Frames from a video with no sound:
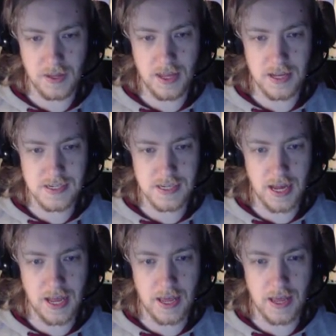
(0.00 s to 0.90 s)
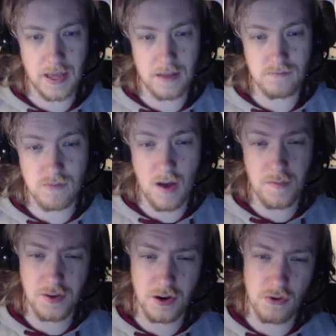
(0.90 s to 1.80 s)
Yesterday
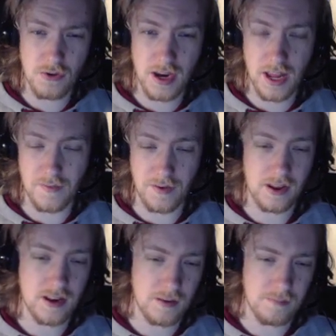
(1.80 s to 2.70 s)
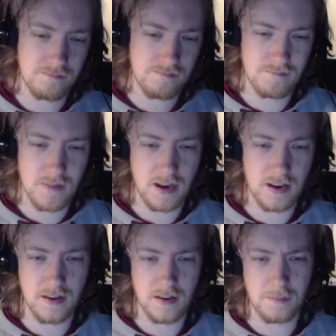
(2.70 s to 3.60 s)
afternoon and evening, I
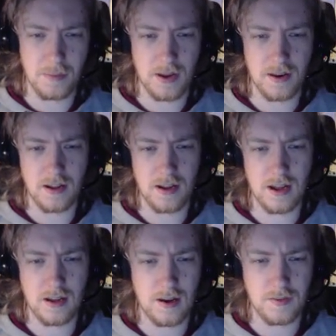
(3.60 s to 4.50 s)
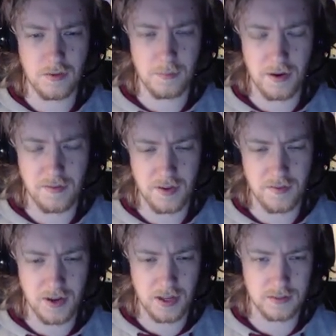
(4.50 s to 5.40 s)
did a bit afternoon, bit of
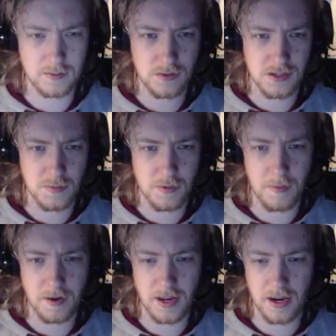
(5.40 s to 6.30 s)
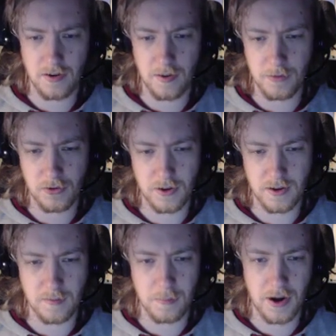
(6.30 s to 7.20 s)
evening, just with my dinner in between
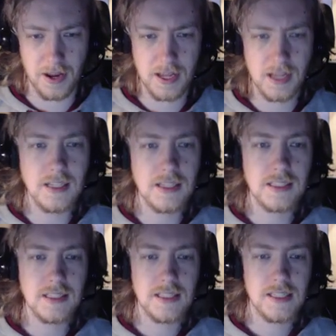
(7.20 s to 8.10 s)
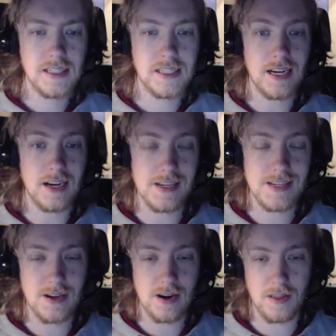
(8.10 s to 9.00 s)
as a break. I
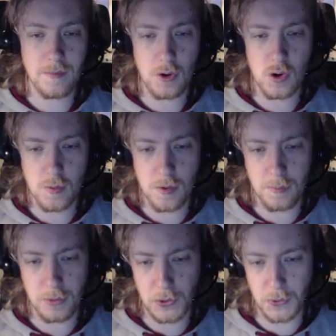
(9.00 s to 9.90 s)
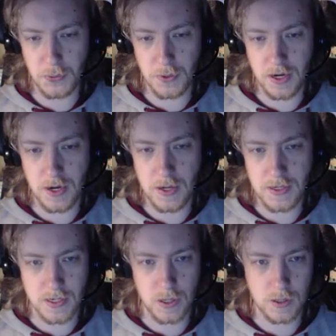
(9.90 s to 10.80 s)
started the Pokemon Blue
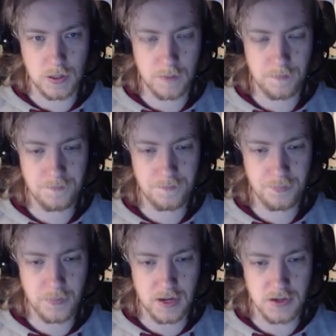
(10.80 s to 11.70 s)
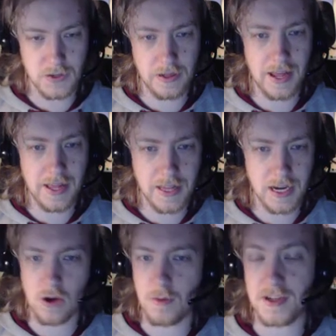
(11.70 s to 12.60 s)
Nuzlocke. As you likely
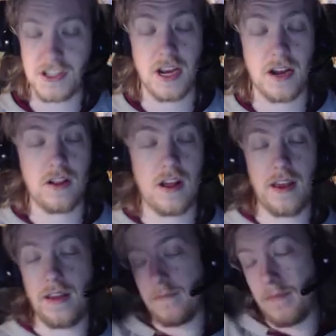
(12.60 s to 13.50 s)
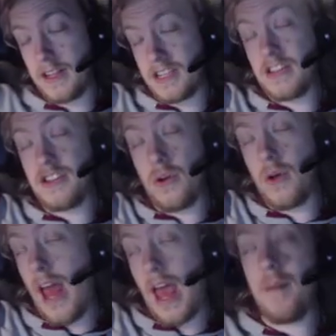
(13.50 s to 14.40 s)
know on my channel, I intend to do,
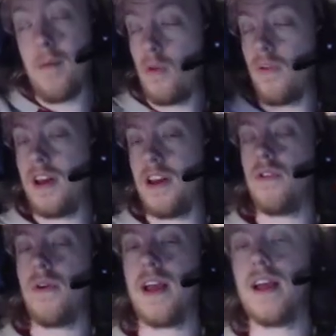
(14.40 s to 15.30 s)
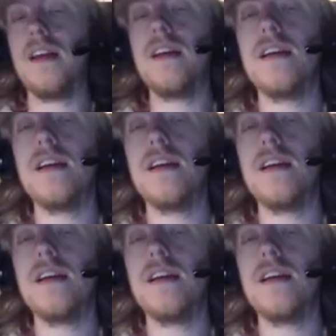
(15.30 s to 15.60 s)
and I am already doing,